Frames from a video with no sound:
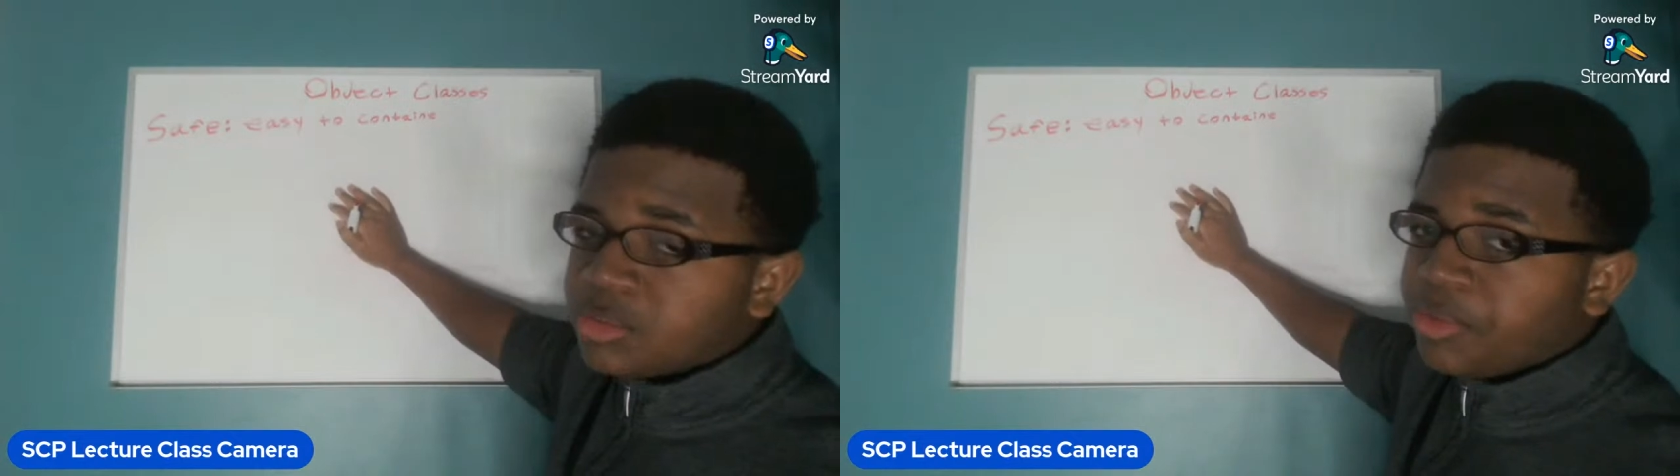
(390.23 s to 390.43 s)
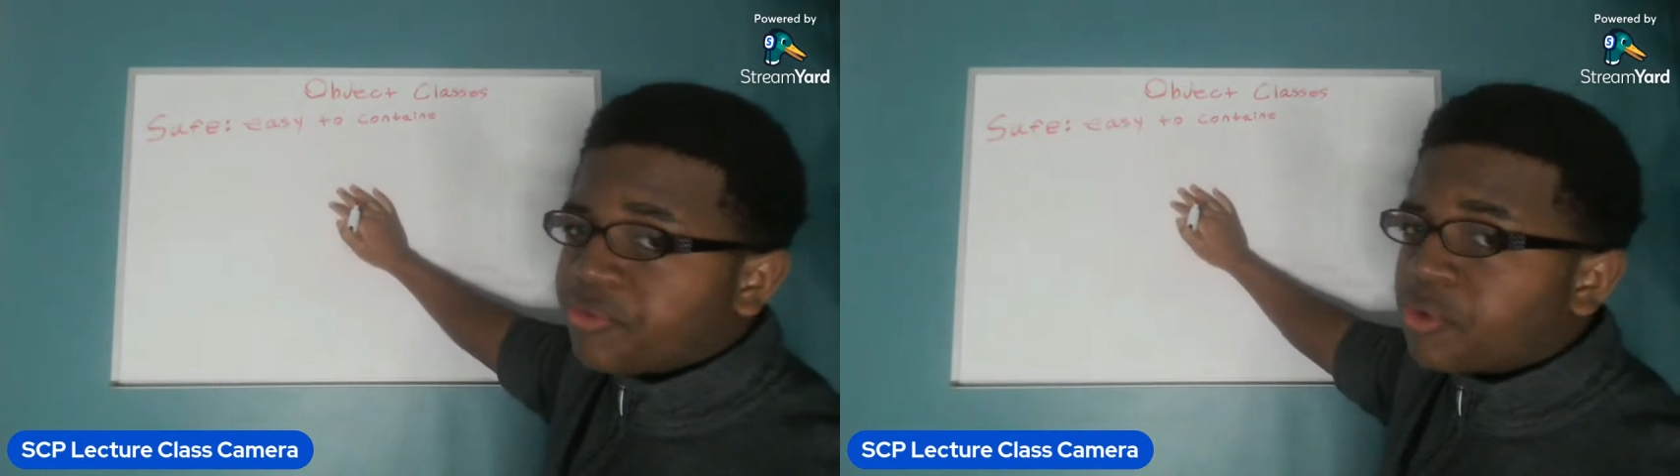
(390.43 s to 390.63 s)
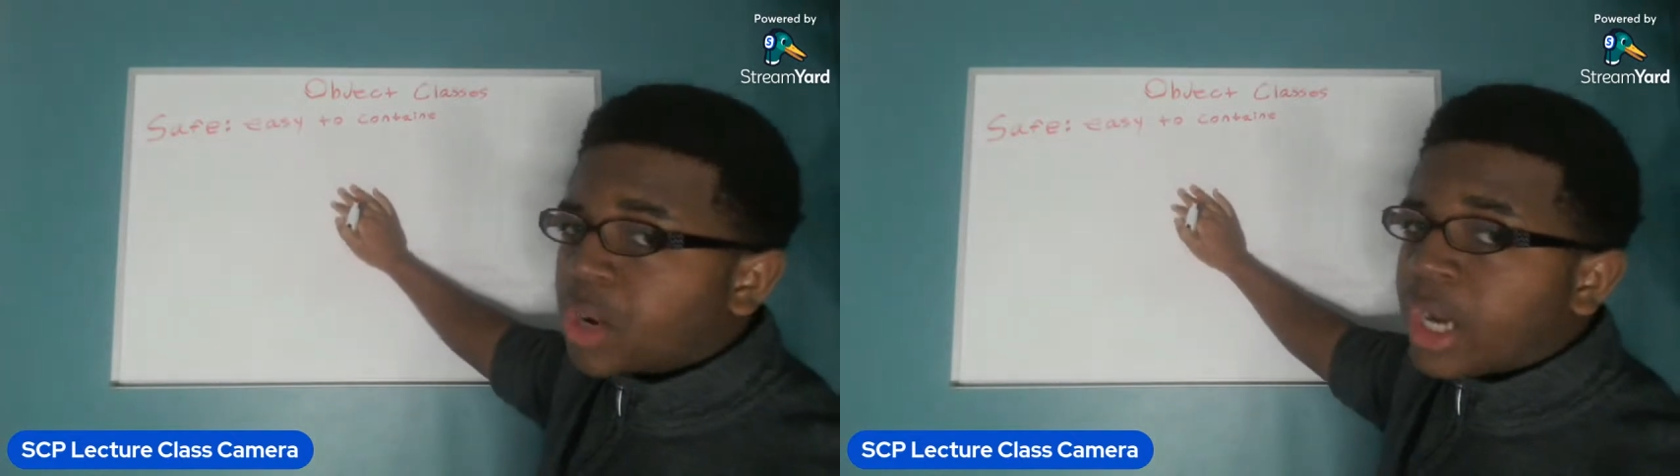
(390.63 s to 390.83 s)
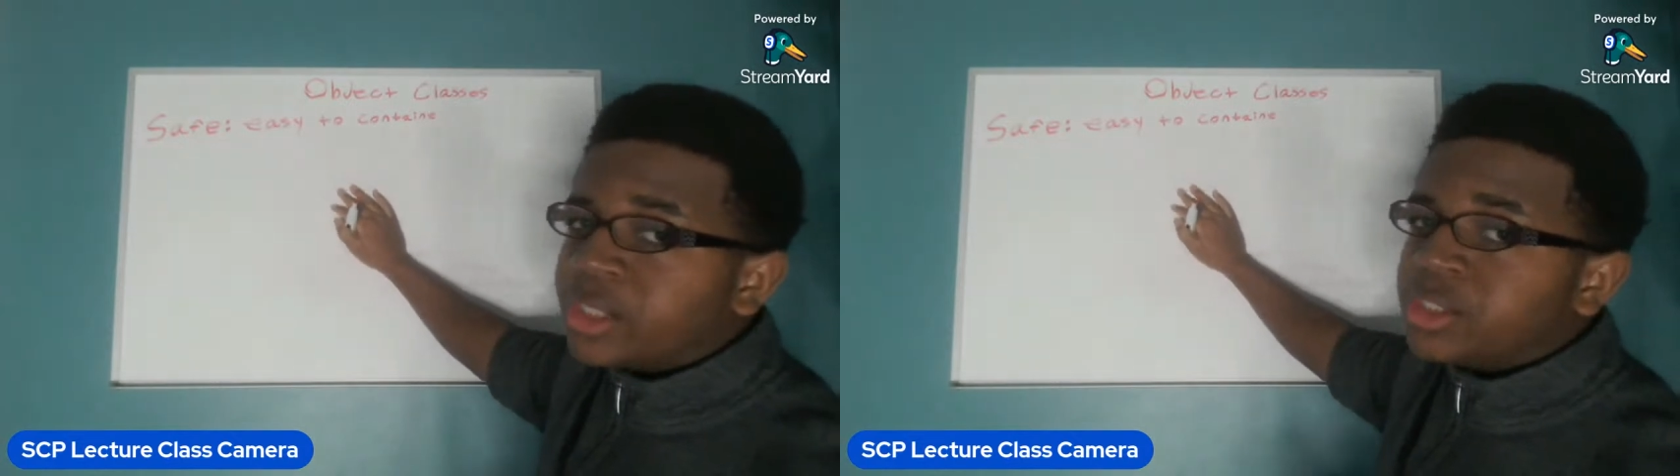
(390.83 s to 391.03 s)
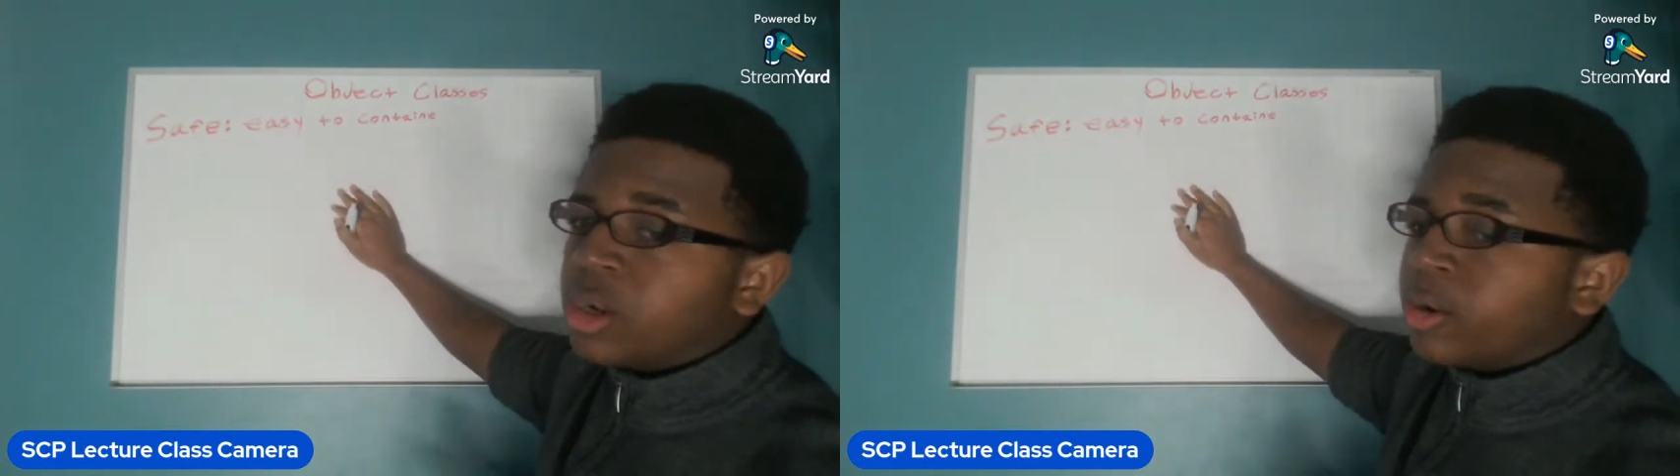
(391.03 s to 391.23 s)
before I
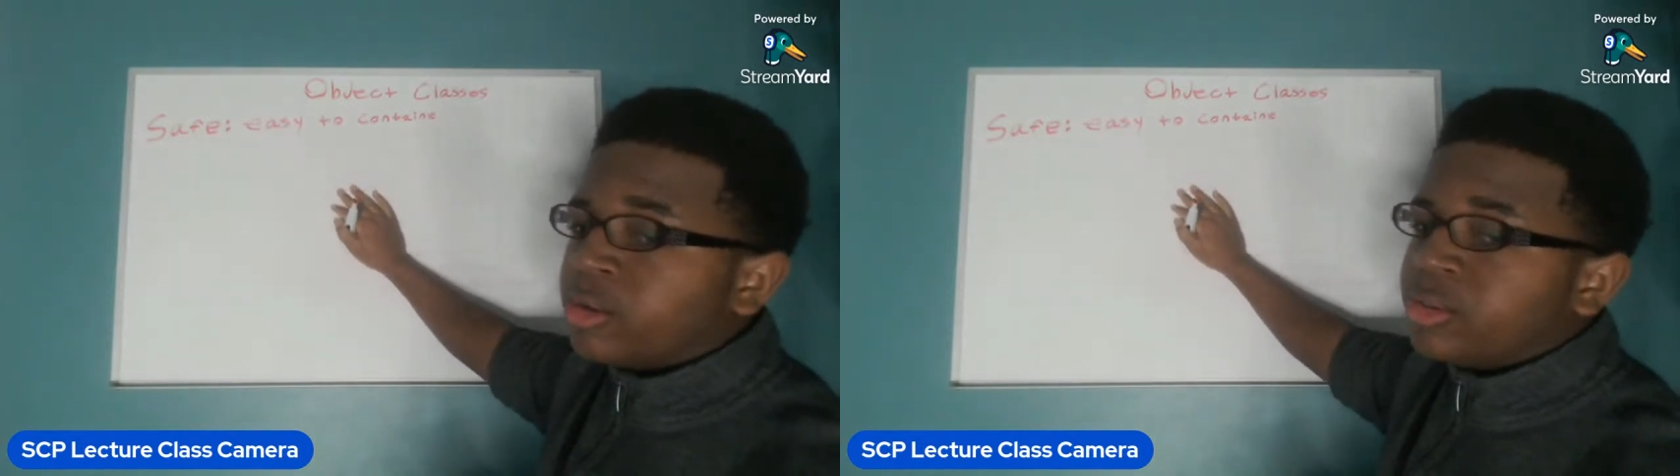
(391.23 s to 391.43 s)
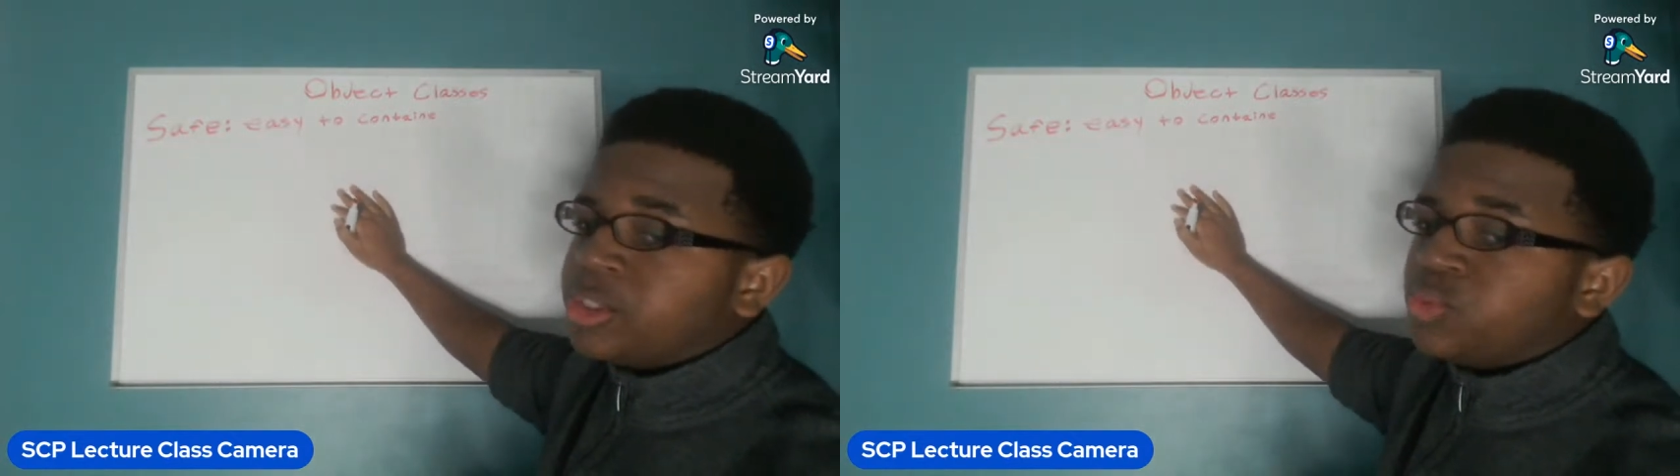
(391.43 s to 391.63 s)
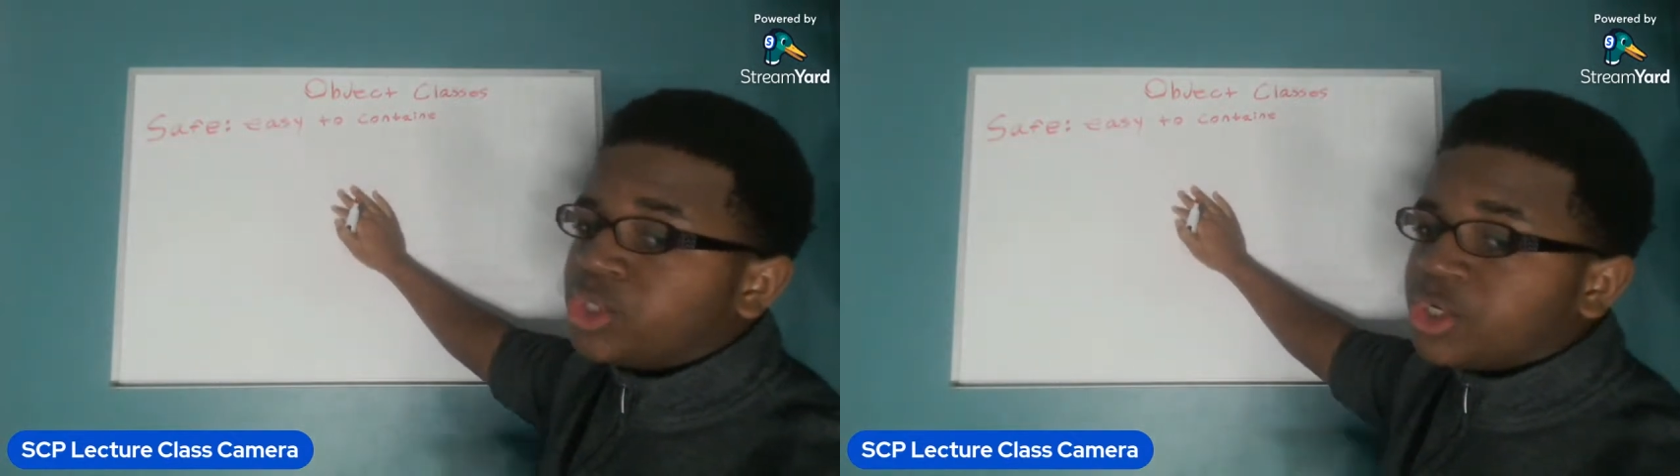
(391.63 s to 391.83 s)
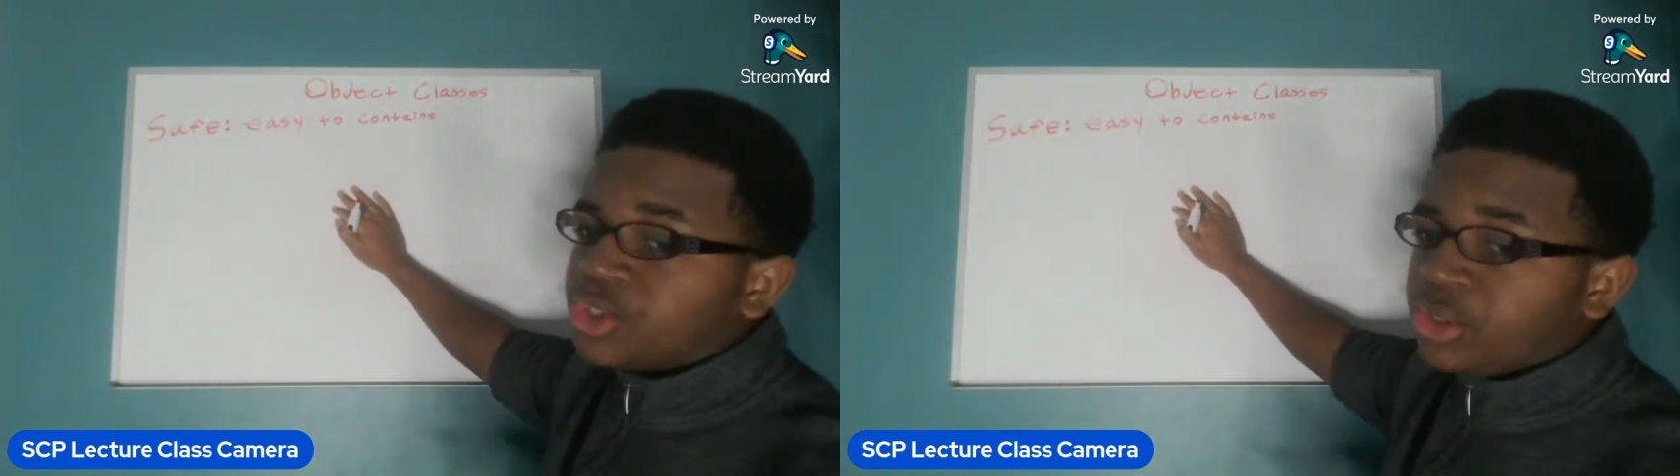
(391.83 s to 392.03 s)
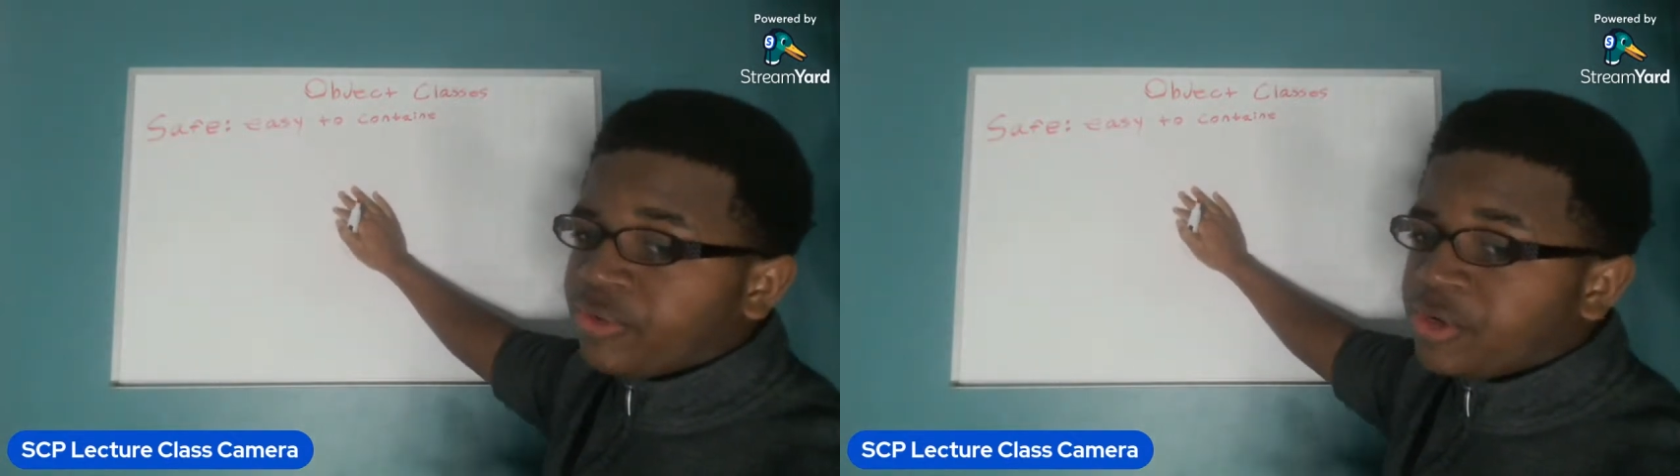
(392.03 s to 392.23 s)
start on this, which I
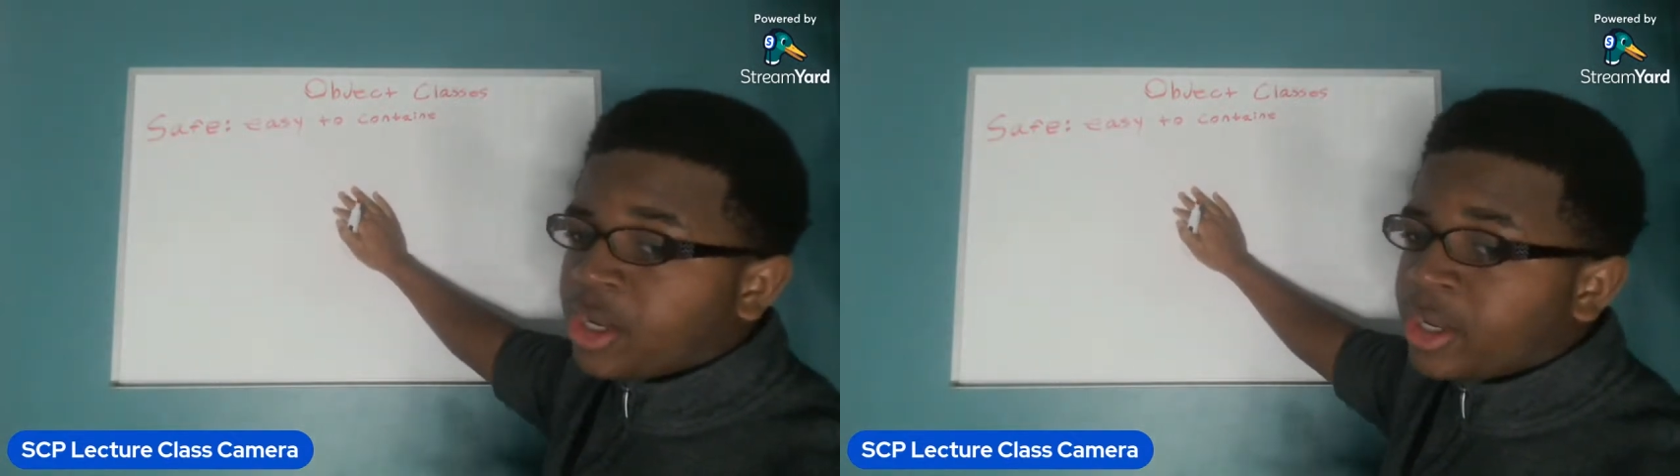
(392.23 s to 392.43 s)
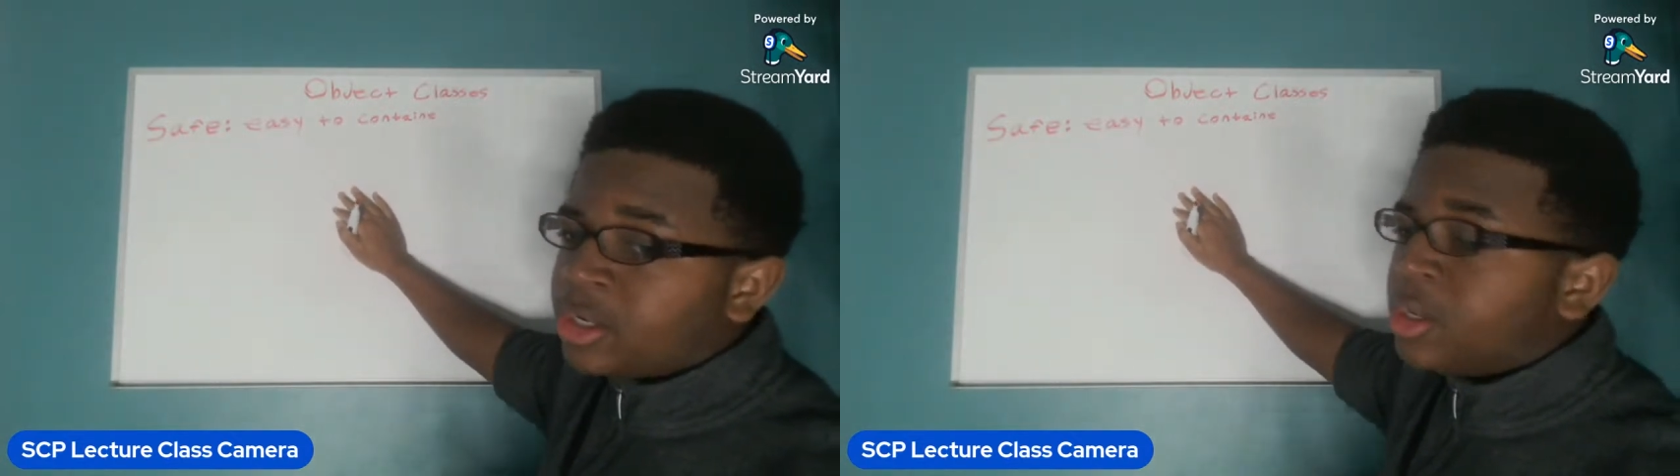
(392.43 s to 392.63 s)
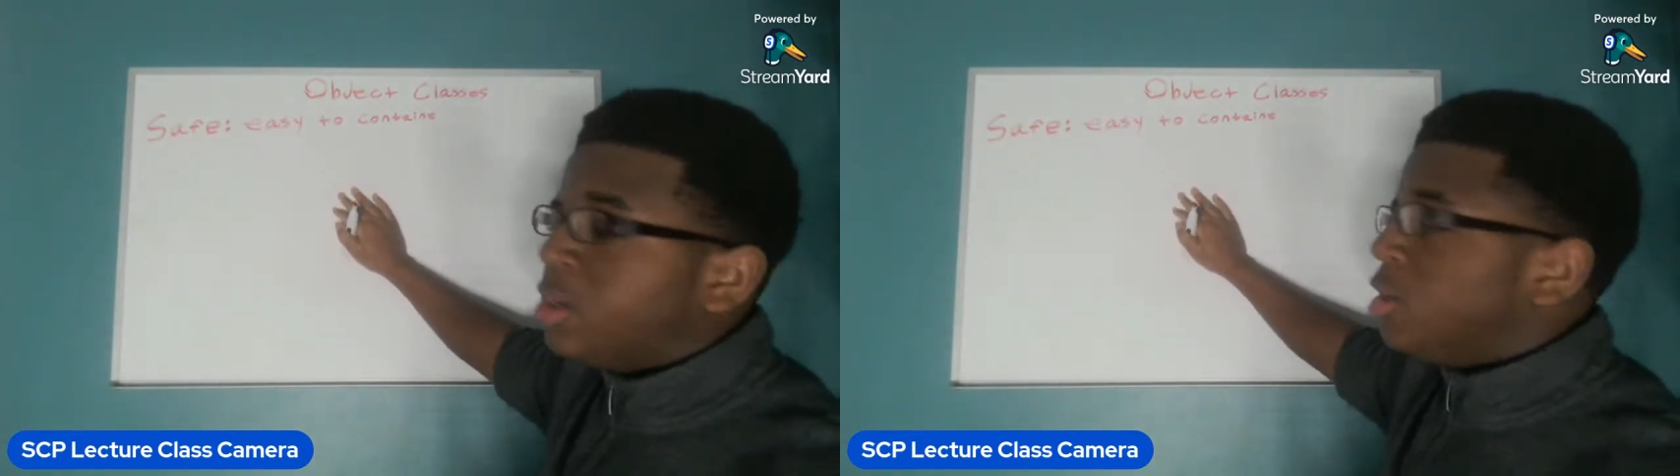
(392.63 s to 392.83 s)
should have done.